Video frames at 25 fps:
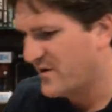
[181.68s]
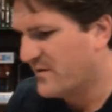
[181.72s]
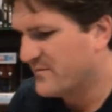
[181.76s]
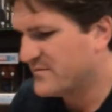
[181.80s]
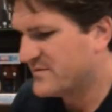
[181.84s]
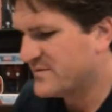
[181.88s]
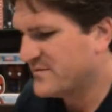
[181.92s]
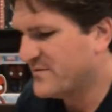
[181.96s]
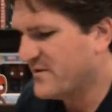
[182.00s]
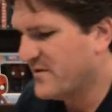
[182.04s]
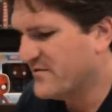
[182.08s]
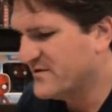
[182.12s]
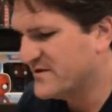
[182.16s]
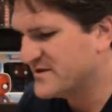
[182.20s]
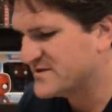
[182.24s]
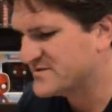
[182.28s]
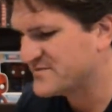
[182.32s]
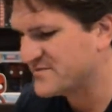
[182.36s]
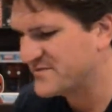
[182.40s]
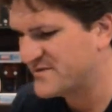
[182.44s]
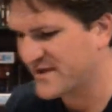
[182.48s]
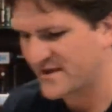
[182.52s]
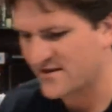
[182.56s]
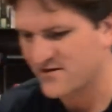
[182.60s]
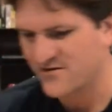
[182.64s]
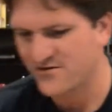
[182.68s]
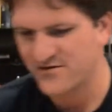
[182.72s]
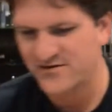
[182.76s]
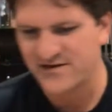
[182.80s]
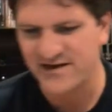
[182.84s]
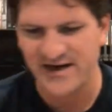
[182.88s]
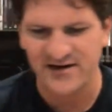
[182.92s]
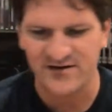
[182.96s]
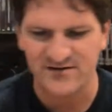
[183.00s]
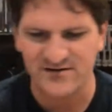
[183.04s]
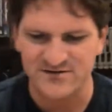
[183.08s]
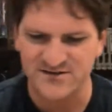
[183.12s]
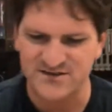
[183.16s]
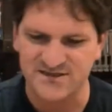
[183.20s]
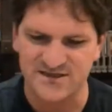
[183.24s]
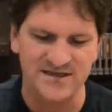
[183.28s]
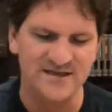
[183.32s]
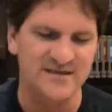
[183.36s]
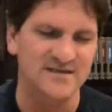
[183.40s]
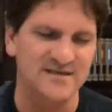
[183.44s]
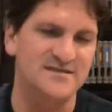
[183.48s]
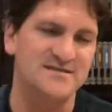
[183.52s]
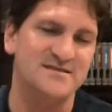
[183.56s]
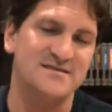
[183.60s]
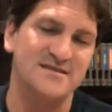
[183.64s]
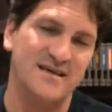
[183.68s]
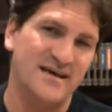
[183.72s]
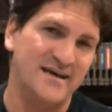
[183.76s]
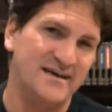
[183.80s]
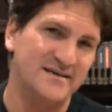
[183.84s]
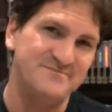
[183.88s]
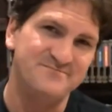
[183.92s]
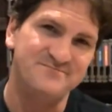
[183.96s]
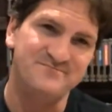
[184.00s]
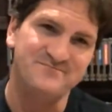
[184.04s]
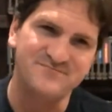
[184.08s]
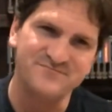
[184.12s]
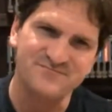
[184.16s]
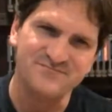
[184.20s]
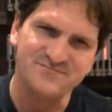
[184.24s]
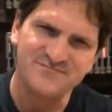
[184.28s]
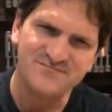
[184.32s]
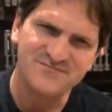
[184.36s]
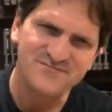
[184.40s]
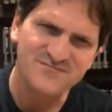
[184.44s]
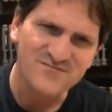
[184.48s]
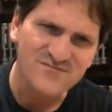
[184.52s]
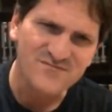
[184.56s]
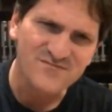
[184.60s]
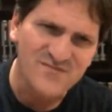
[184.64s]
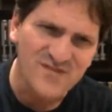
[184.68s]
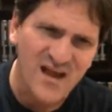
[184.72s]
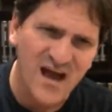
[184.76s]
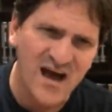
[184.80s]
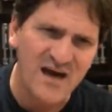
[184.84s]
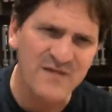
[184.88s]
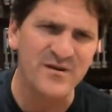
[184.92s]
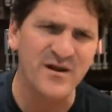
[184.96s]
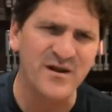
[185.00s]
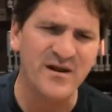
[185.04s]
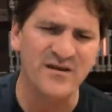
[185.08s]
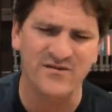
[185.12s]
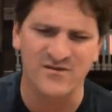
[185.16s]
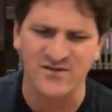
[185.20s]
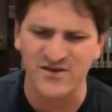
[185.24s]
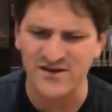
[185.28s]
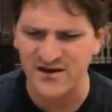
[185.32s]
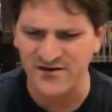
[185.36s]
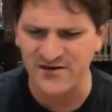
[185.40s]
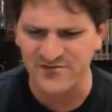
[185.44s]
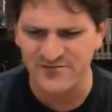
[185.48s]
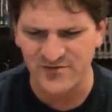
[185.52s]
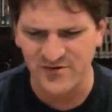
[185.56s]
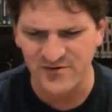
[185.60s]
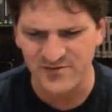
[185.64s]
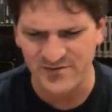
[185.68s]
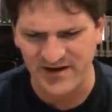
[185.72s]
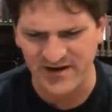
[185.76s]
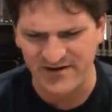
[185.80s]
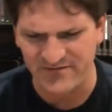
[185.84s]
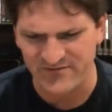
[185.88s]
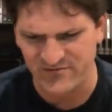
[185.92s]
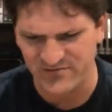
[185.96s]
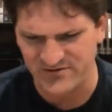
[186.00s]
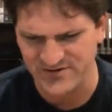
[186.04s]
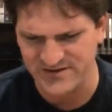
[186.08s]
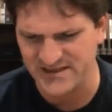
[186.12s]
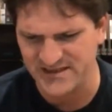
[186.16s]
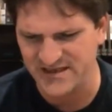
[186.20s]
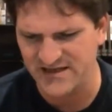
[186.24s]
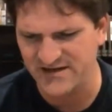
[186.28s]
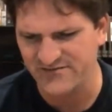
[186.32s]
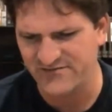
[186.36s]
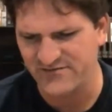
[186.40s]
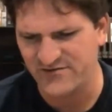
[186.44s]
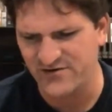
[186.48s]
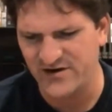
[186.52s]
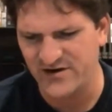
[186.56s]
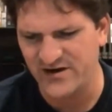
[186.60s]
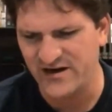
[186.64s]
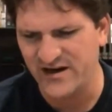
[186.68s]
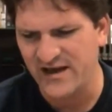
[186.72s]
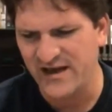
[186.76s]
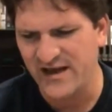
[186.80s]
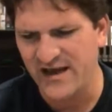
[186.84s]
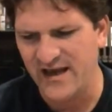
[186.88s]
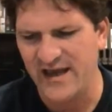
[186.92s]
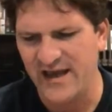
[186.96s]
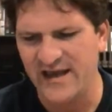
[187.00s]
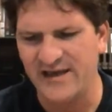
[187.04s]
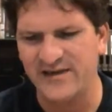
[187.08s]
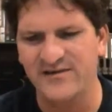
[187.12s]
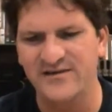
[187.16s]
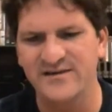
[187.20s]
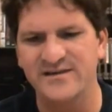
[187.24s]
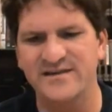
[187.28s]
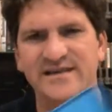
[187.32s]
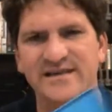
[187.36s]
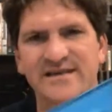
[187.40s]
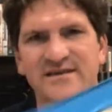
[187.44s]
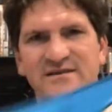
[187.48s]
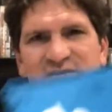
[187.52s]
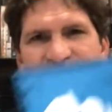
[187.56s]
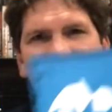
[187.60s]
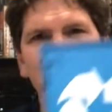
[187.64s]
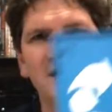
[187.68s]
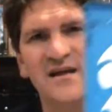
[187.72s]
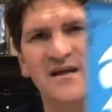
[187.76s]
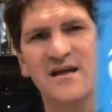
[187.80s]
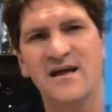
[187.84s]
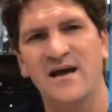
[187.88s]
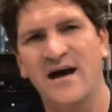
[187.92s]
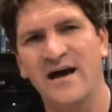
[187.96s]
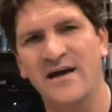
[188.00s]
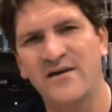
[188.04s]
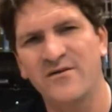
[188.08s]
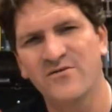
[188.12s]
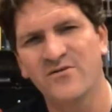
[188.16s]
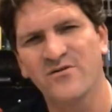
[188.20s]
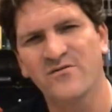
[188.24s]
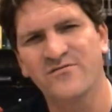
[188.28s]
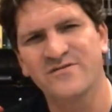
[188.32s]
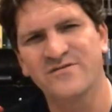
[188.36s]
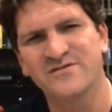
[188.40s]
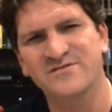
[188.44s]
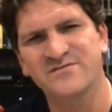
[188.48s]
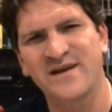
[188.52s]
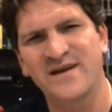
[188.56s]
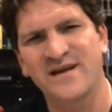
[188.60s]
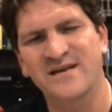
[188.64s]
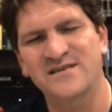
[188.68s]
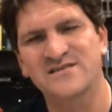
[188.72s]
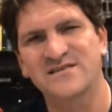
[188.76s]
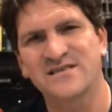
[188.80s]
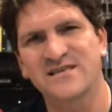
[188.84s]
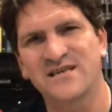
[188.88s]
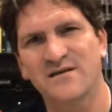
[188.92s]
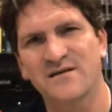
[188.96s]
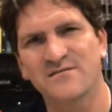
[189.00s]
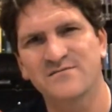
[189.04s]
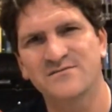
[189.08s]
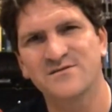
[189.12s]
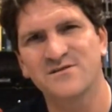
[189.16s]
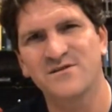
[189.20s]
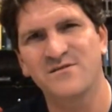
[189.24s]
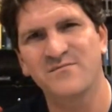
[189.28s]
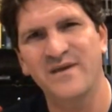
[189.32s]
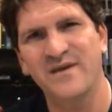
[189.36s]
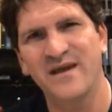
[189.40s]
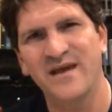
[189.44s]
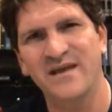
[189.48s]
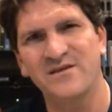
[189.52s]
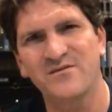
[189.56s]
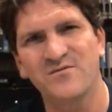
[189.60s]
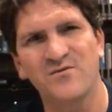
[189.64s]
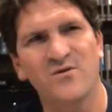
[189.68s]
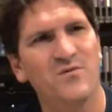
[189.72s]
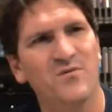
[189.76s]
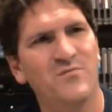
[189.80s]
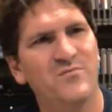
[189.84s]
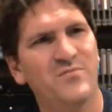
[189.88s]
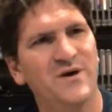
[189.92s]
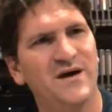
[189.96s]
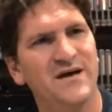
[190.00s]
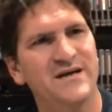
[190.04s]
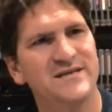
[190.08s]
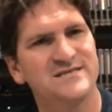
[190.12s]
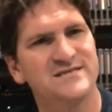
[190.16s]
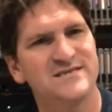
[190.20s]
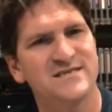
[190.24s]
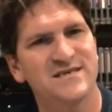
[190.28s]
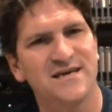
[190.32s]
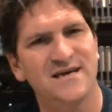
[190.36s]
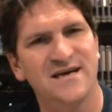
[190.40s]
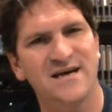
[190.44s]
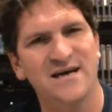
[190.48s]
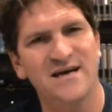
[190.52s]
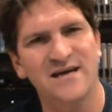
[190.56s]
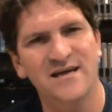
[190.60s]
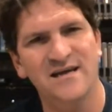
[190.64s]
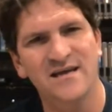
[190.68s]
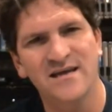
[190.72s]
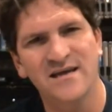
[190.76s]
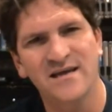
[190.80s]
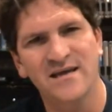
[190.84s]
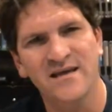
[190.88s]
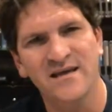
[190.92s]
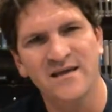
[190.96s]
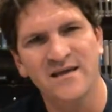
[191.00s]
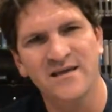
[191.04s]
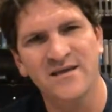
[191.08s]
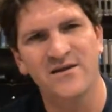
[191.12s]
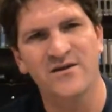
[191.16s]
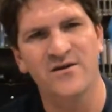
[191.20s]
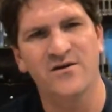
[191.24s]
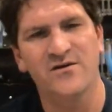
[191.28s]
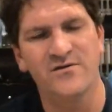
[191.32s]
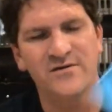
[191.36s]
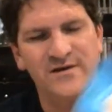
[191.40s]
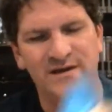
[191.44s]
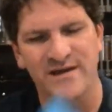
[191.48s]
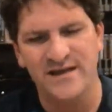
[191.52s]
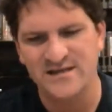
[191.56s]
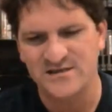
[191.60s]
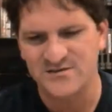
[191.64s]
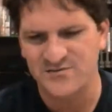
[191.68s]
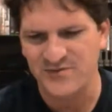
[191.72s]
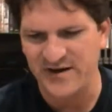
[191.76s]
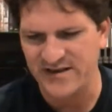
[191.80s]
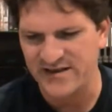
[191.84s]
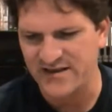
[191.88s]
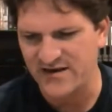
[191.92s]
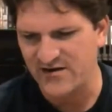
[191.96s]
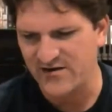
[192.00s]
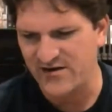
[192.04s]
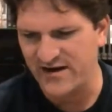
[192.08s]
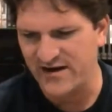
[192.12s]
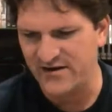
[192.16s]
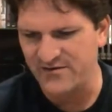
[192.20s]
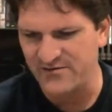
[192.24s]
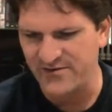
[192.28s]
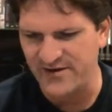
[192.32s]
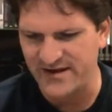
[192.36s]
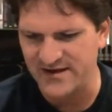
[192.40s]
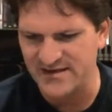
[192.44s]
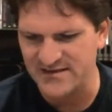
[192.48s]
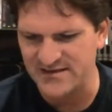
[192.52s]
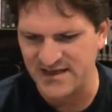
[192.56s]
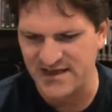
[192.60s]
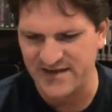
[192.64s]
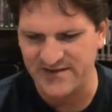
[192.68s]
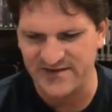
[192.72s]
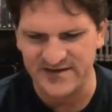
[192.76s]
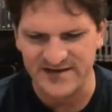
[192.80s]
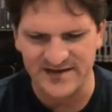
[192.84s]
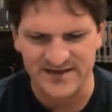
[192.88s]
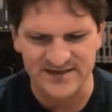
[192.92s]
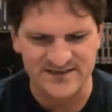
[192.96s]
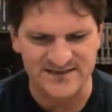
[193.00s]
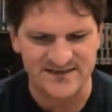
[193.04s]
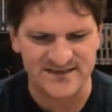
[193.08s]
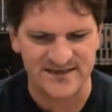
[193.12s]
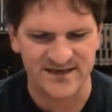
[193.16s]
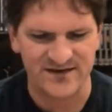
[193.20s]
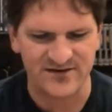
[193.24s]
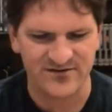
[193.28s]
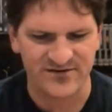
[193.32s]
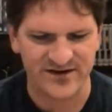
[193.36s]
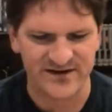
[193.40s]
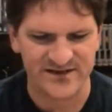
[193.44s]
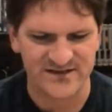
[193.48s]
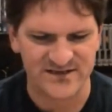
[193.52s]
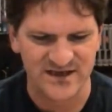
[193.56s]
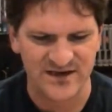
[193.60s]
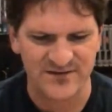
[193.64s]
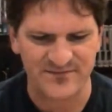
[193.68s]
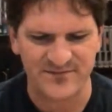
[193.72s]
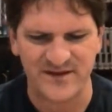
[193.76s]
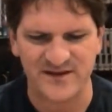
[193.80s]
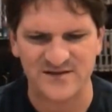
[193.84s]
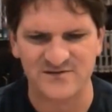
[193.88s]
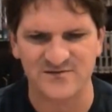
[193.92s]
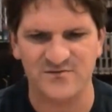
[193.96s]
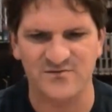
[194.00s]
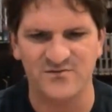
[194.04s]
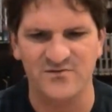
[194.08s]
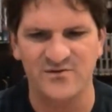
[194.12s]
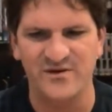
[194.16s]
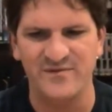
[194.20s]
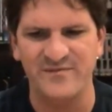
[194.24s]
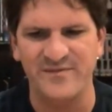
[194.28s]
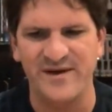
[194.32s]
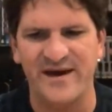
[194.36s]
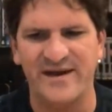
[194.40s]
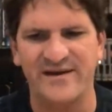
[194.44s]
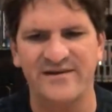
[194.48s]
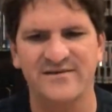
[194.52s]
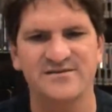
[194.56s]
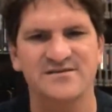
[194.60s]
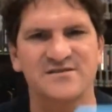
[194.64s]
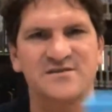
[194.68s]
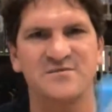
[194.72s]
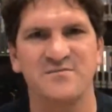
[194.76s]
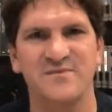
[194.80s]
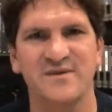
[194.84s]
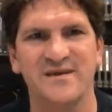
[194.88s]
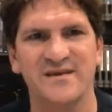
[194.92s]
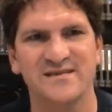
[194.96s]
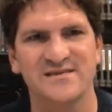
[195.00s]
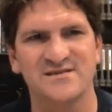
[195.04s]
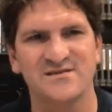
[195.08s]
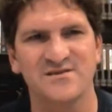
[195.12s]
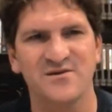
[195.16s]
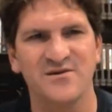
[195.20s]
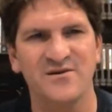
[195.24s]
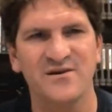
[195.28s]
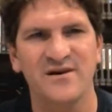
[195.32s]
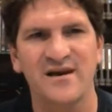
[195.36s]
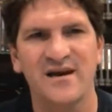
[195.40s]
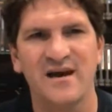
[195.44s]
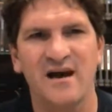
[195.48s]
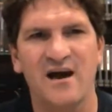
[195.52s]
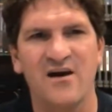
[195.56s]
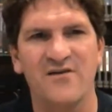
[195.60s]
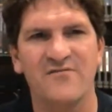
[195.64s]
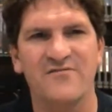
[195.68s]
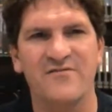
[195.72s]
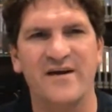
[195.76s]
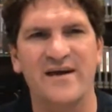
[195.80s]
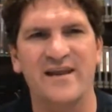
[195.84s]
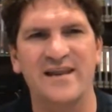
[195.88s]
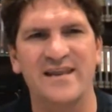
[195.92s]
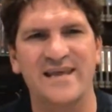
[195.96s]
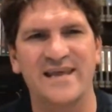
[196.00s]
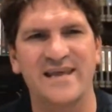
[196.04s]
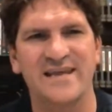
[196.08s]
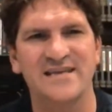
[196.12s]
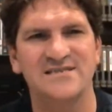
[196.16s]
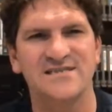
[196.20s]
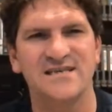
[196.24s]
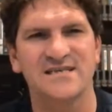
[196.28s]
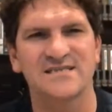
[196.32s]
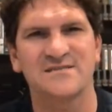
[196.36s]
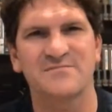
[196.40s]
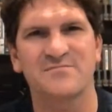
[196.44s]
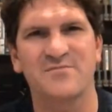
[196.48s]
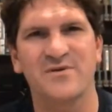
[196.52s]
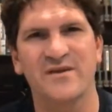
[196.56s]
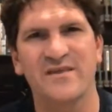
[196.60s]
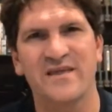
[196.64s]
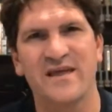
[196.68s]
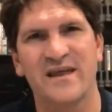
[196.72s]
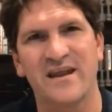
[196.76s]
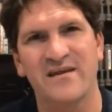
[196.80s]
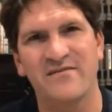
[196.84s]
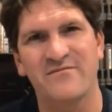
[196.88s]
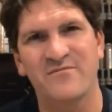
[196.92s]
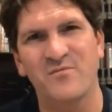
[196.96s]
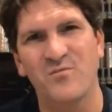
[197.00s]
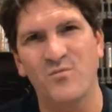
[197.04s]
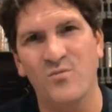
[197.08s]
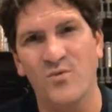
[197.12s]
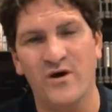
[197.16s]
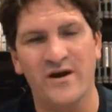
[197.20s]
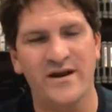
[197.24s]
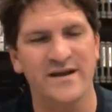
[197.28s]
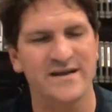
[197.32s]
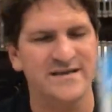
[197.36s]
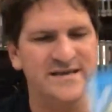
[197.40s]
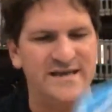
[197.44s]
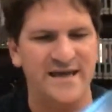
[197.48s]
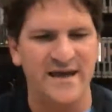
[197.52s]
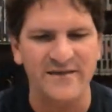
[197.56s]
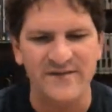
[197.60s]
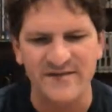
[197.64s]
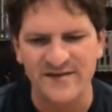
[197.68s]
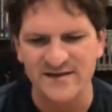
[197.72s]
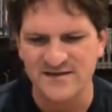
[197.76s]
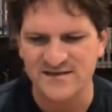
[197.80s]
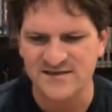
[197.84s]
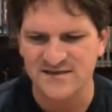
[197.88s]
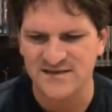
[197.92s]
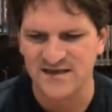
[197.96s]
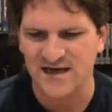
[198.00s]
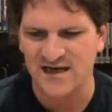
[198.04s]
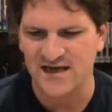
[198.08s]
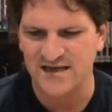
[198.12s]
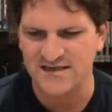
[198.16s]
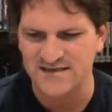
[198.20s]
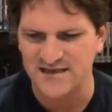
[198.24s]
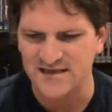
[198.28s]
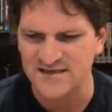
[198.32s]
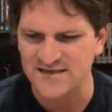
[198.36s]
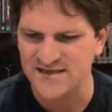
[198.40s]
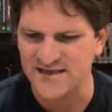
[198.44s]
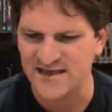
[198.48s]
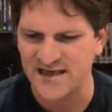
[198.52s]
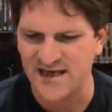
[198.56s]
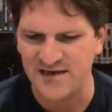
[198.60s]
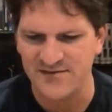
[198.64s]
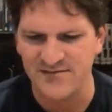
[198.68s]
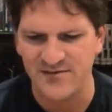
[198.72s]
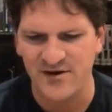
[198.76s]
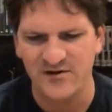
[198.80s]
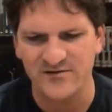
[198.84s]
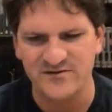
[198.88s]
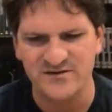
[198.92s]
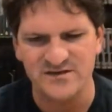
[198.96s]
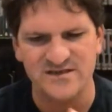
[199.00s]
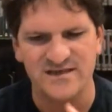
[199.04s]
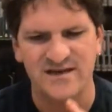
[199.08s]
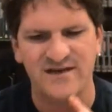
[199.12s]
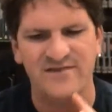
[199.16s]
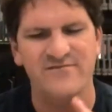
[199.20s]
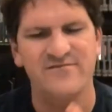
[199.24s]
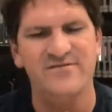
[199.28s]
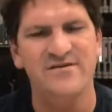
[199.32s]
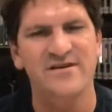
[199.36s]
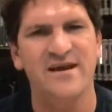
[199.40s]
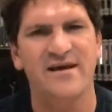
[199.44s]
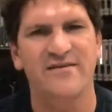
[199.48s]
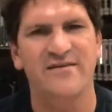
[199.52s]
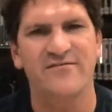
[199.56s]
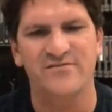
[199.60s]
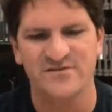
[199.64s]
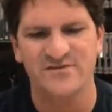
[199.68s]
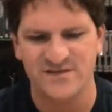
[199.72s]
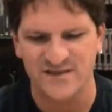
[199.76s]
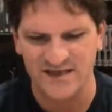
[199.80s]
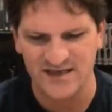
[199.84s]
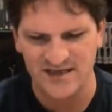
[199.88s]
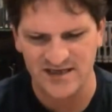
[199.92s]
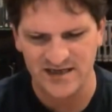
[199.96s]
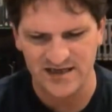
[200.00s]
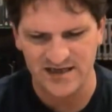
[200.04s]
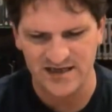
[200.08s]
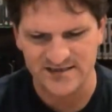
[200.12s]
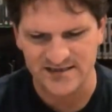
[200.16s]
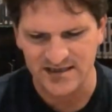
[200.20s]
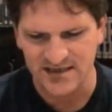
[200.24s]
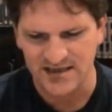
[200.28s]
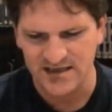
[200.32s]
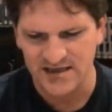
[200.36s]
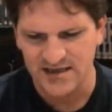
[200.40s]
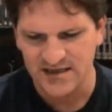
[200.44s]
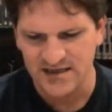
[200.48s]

pumped about this particular title, just because I've been on the lookout for it, but I haven't really seen it for a good deal. I don't know if this one actually comes with a manual, but you know, it's right there anyways, and the disc's in great shape. That's what really matters to me. So I'll finally get a chance to play that. I've been wanting to get this since it came out, just have never seen it,